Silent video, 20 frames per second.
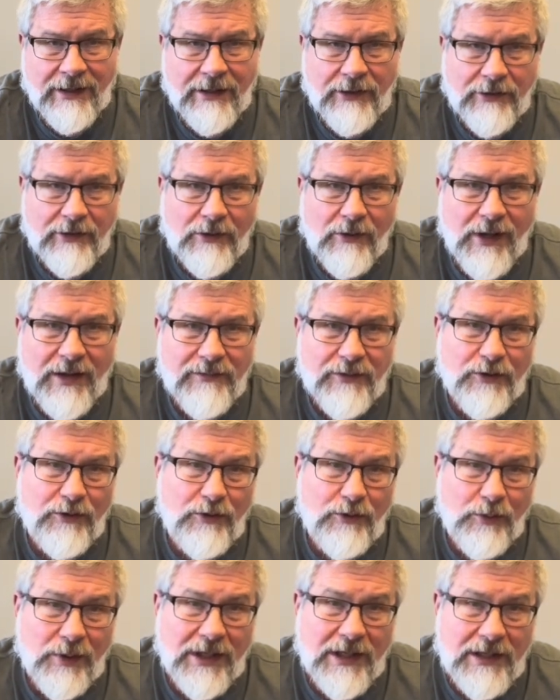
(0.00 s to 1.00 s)
You don't have to
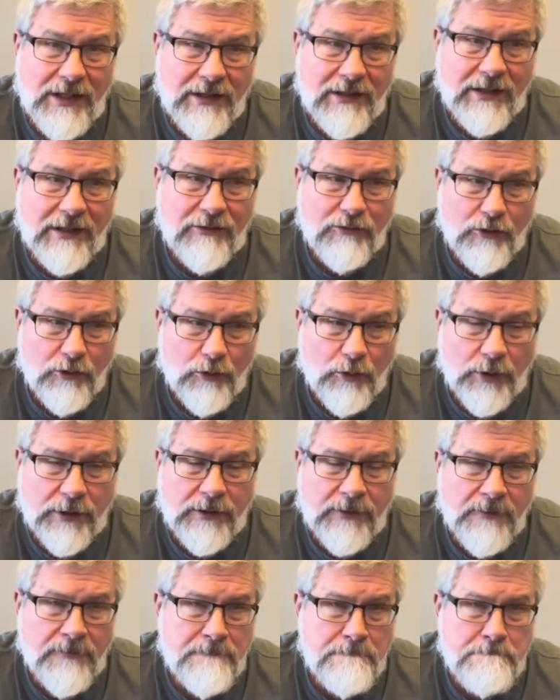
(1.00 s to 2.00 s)
do anything to
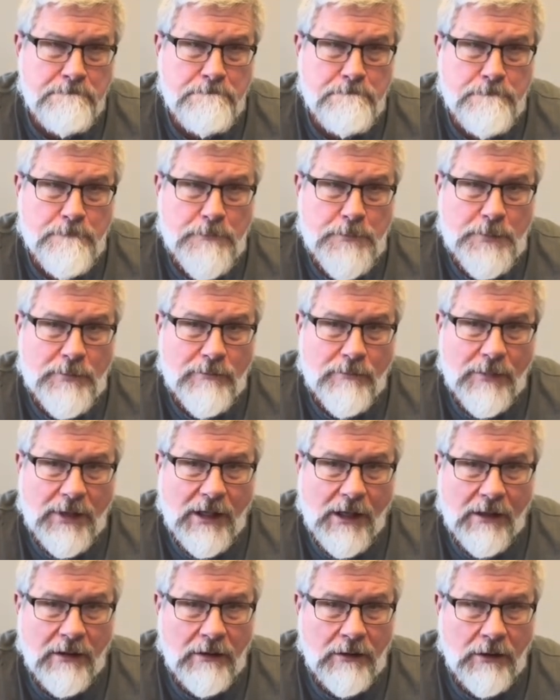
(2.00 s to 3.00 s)
it.
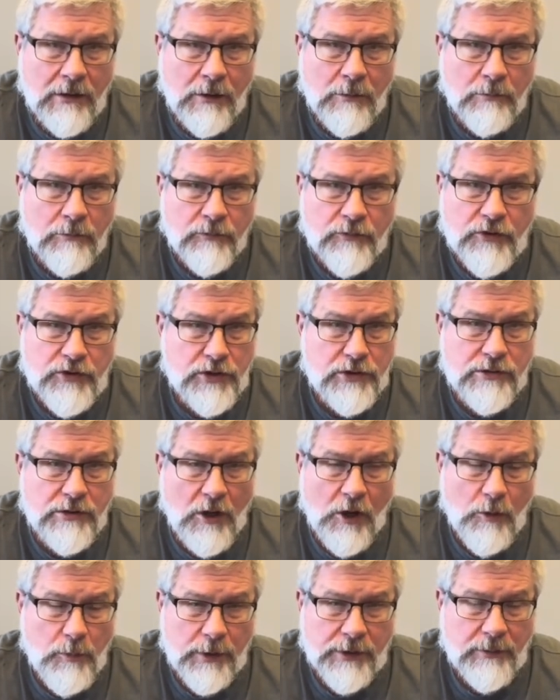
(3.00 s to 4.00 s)
You just
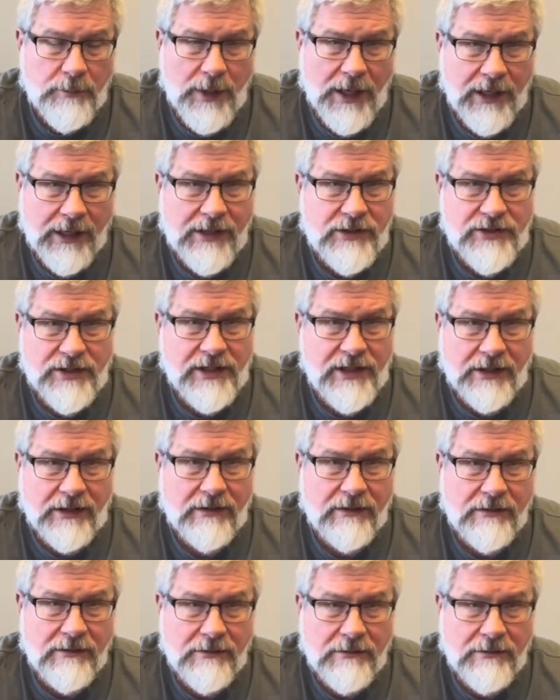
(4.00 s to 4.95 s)
open the package and eat.